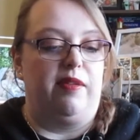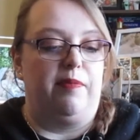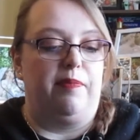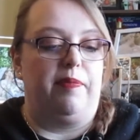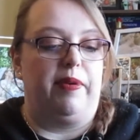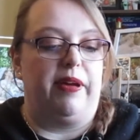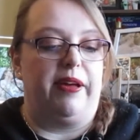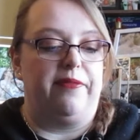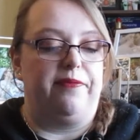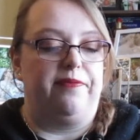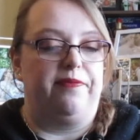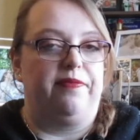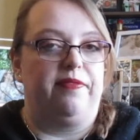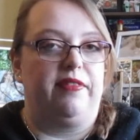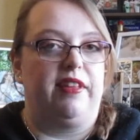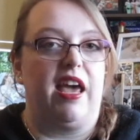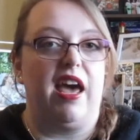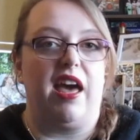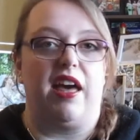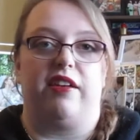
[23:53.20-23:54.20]
But
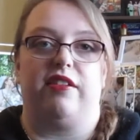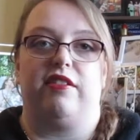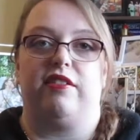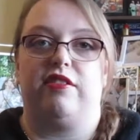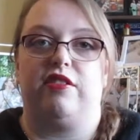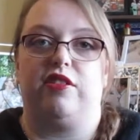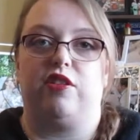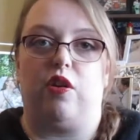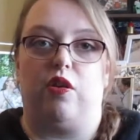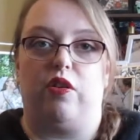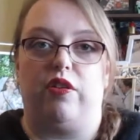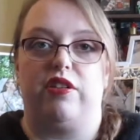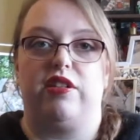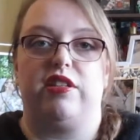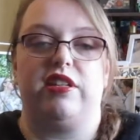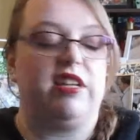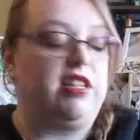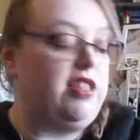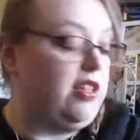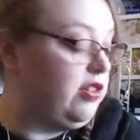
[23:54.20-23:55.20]
yeah,
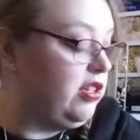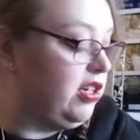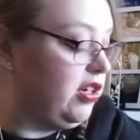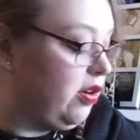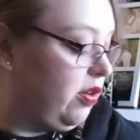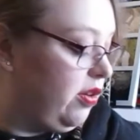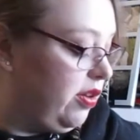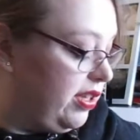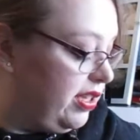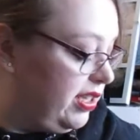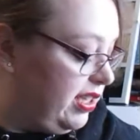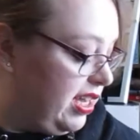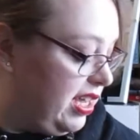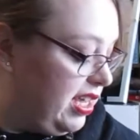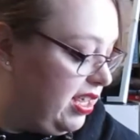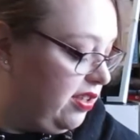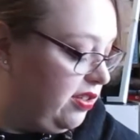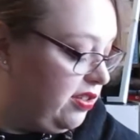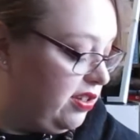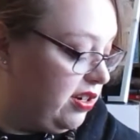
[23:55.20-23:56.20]
goals. Those are goals.
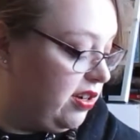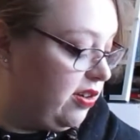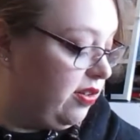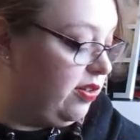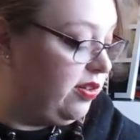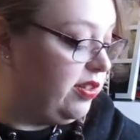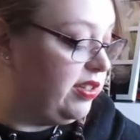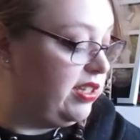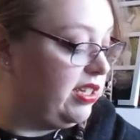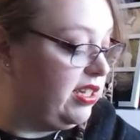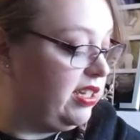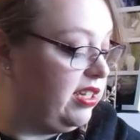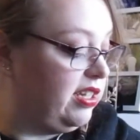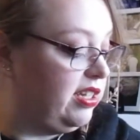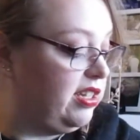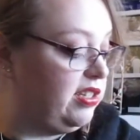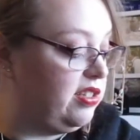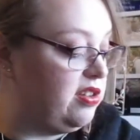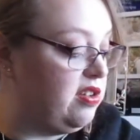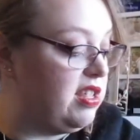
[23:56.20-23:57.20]

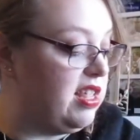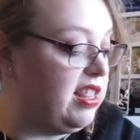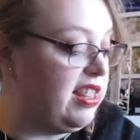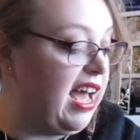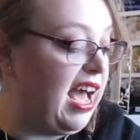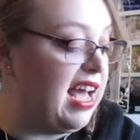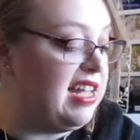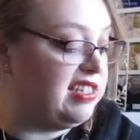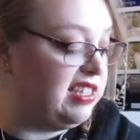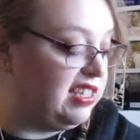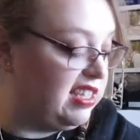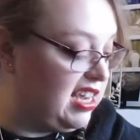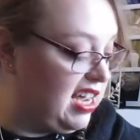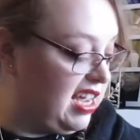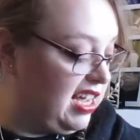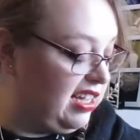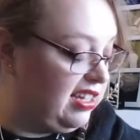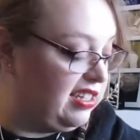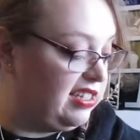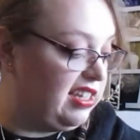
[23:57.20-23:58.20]
So the last
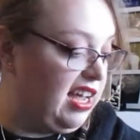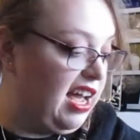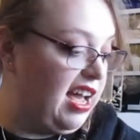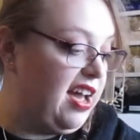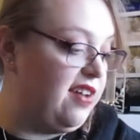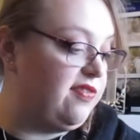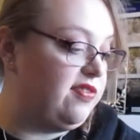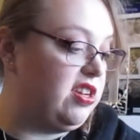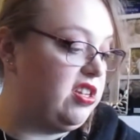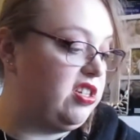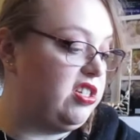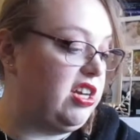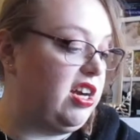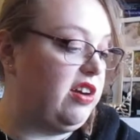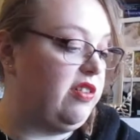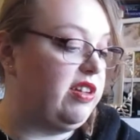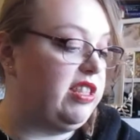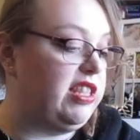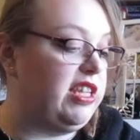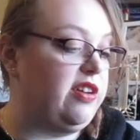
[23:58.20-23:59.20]
things I have to share
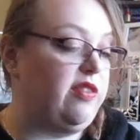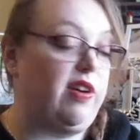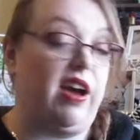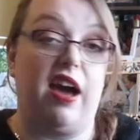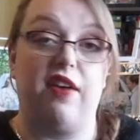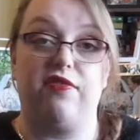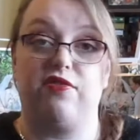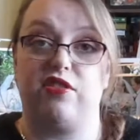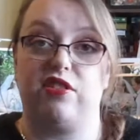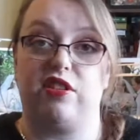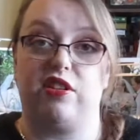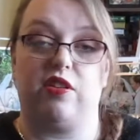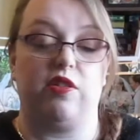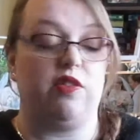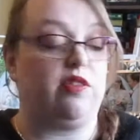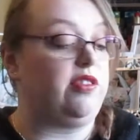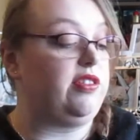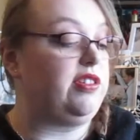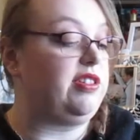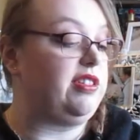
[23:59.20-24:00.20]
with you after the
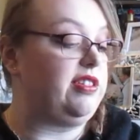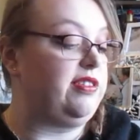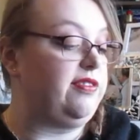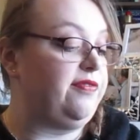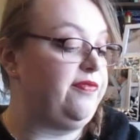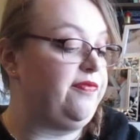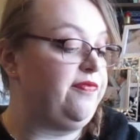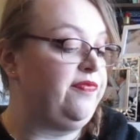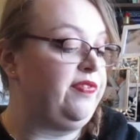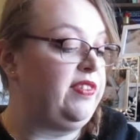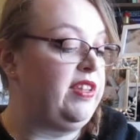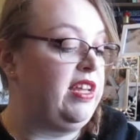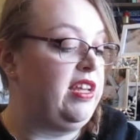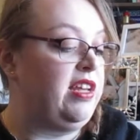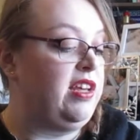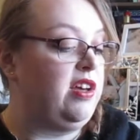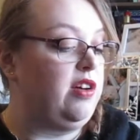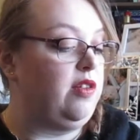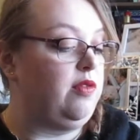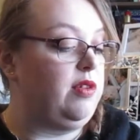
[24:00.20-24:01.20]
goals
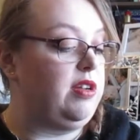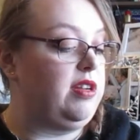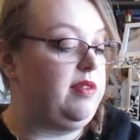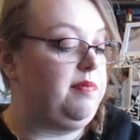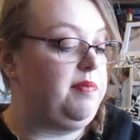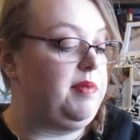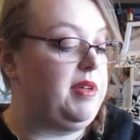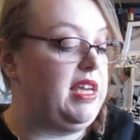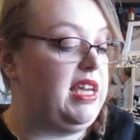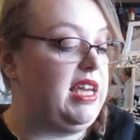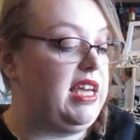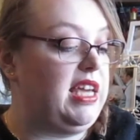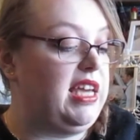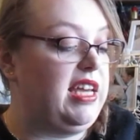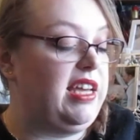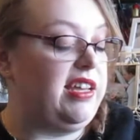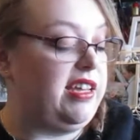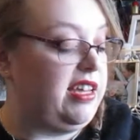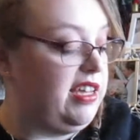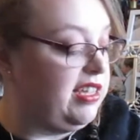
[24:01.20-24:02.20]
would
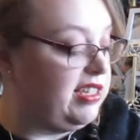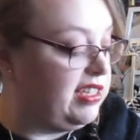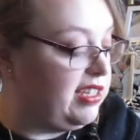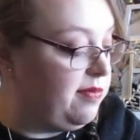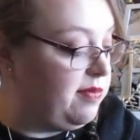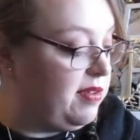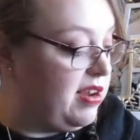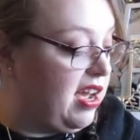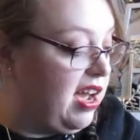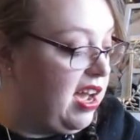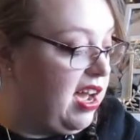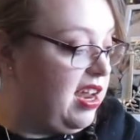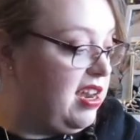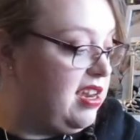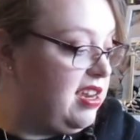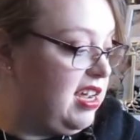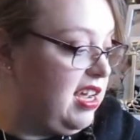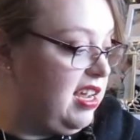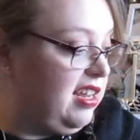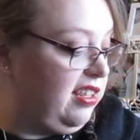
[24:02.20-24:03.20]
be some non-knit